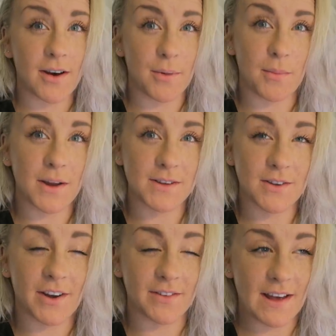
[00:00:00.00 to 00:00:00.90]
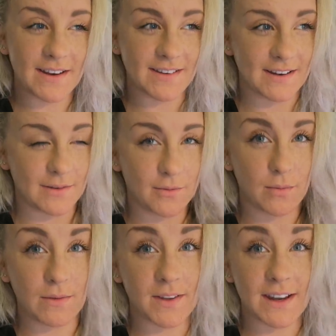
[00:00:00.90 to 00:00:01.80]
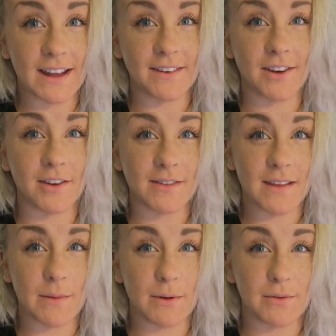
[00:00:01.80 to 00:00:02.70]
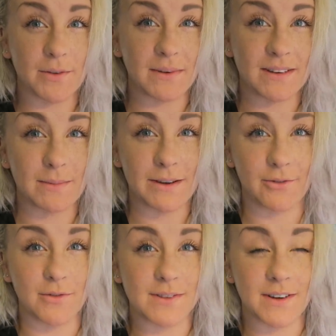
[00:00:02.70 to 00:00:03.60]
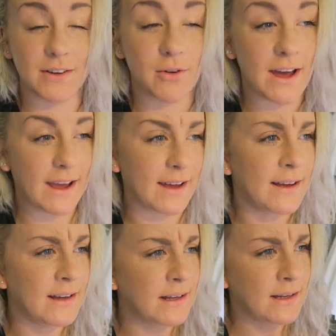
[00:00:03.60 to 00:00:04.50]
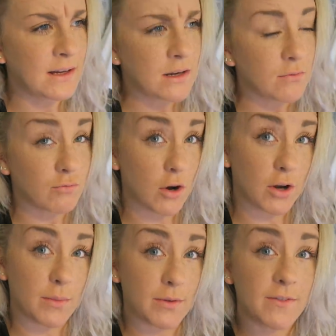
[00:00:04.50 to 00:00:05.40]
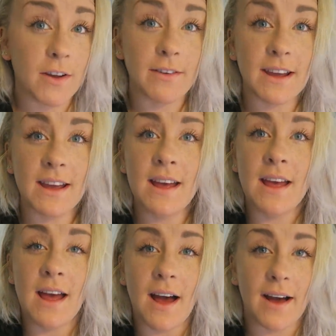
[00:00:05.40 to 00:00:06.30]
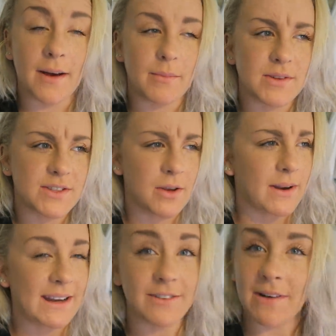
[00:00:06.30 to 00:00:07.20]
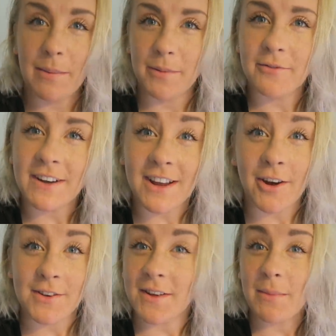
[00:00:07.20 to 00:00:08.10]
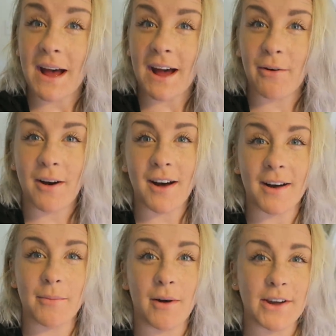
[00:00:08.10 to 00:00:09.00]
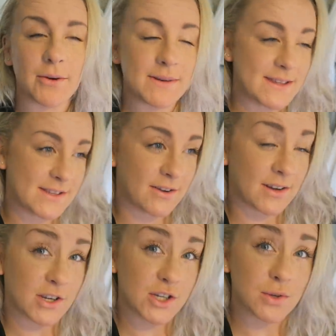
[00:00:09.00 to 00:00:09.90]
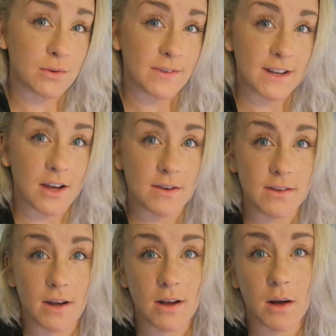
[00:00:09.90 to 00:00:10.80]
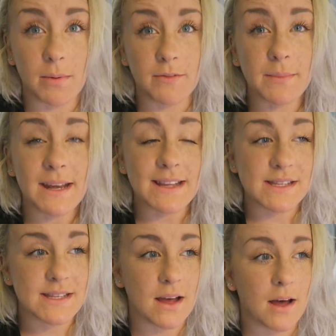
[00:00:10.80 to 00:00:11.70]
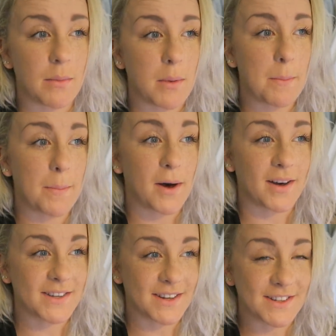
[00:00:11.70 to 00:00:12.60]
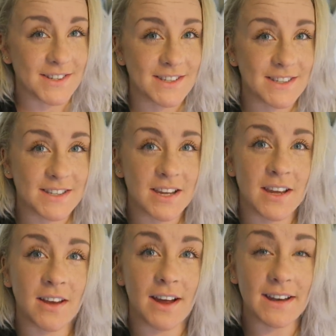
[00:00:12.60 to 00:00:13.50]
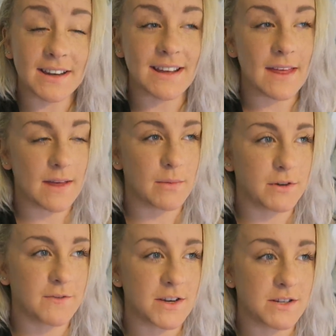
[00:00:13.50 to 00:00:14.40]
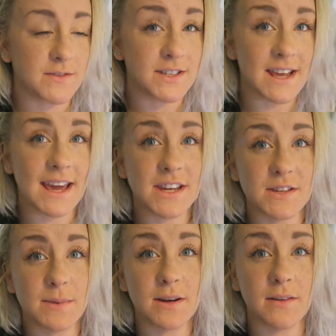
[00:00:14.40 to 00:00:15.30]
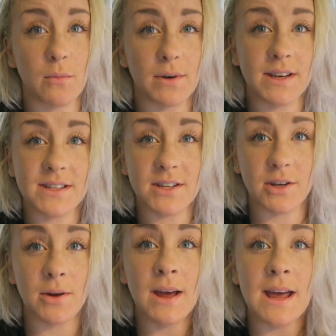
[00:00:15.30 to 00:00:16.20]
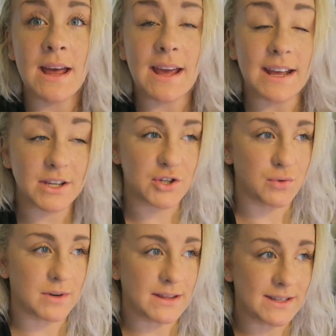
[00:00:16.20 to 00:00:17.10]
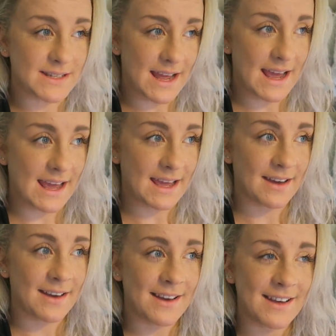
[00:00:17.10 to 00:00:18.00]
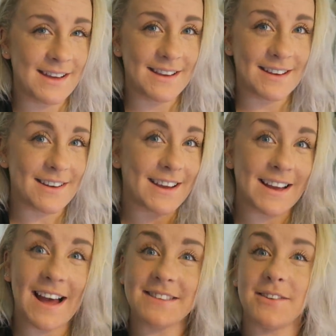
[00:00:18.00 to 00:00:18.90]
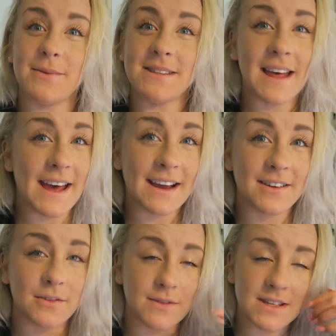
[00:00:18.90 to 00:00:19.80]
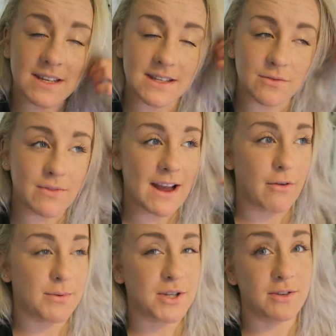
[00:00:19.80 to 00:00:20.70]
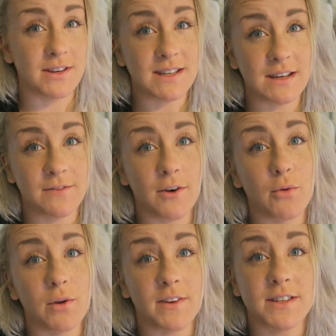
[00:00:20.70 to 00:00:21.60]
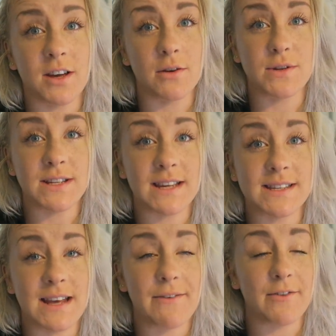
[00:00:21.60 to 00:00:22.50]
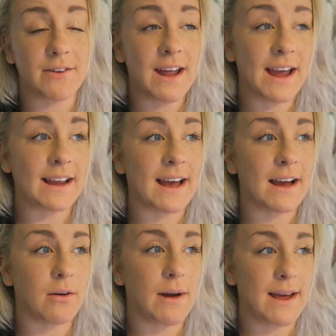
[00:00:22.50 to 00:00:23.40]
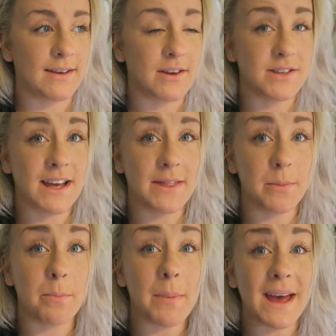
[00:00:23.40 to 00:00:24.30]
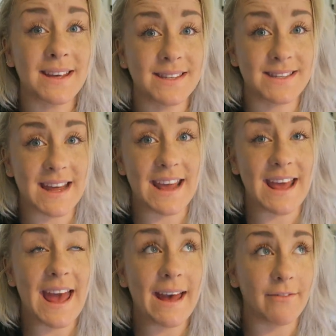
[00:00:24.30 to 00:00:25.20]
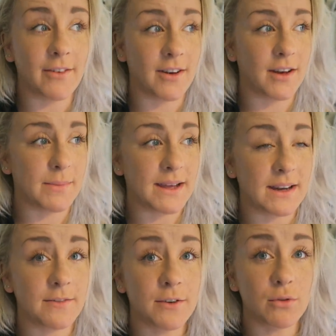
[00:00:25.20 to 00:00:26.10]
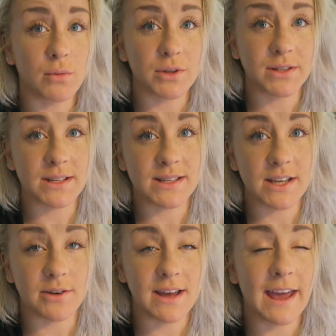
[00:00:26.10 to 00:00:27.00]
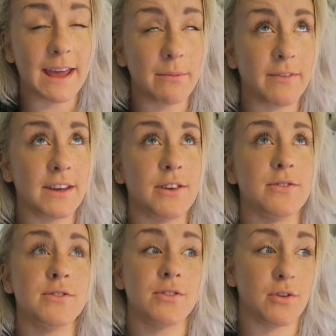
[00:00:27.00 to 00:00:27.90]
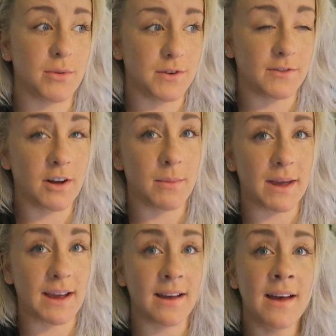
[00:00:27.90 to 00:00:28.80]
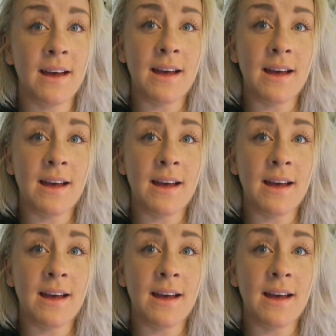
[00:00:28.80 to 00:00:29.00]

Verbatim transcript: Um, I just kind of ended it with the Nando's and then we also went to McDonald's and I got a Rolo McFlurry. Um, so I need to wrap up the video somehow. Um, I know this is only a short video, it's only a couple of minutes, um, but I just, I didn't get that much footage of the day just because I wanted to enjoy the day like as I was there because obviously it's a rare opportunity for all of us girls to get together and hang out and I just had the best day ever I mean if you're watching this and you came thank you so much for coming